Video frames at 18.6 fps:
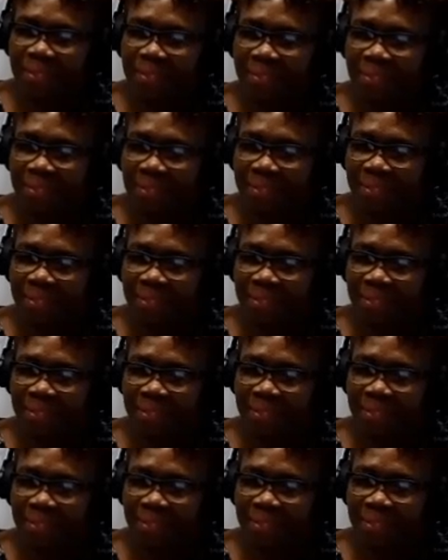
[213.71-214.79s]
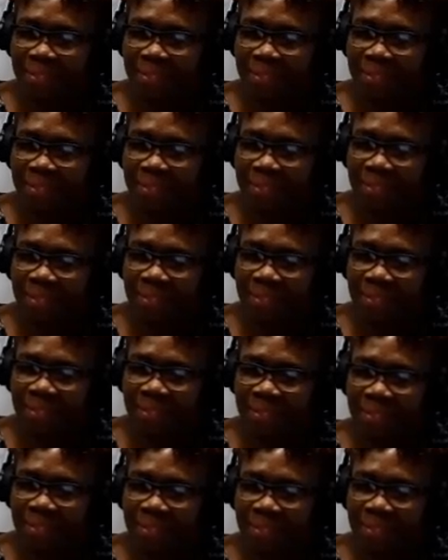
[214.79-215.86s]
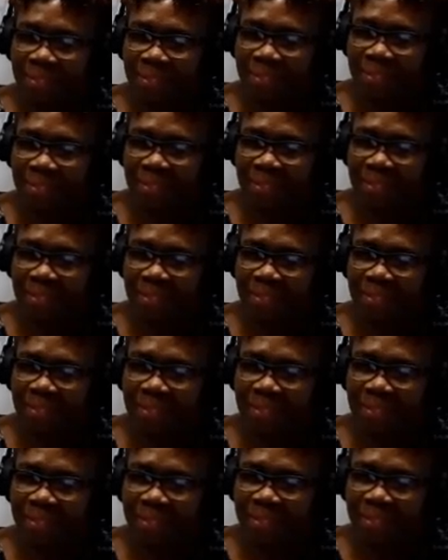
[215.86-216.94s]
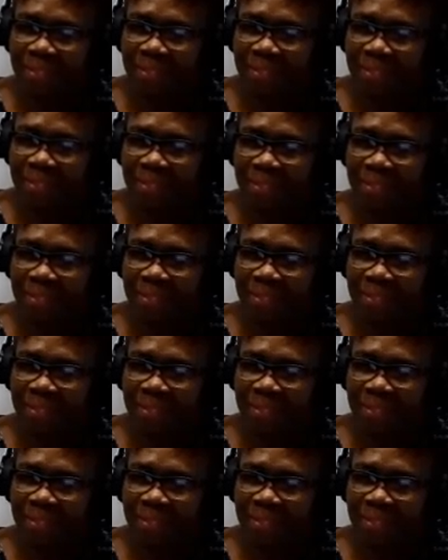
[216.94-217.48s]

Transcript: (silent)